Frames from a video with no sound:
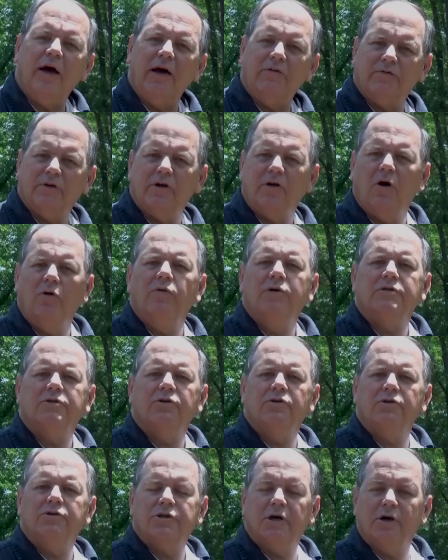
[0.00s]
have to go in
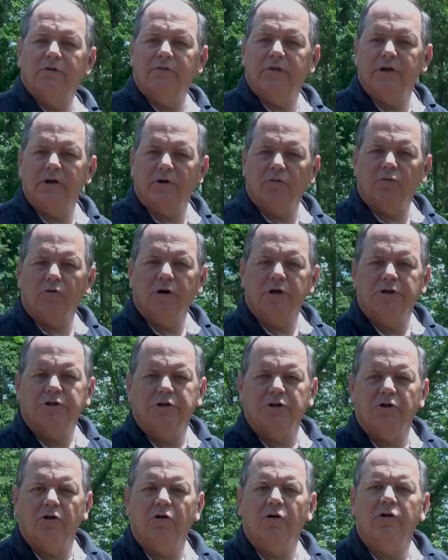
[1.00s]
search of the
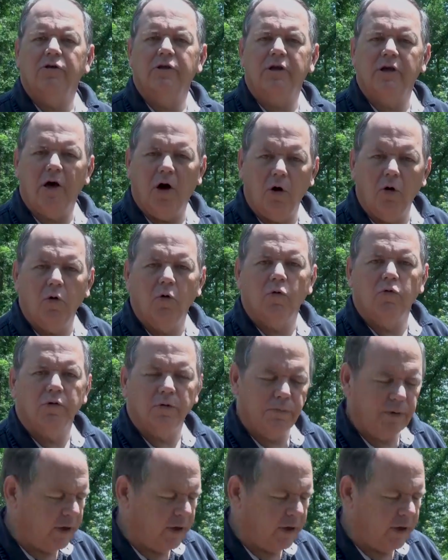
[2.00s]
original or the old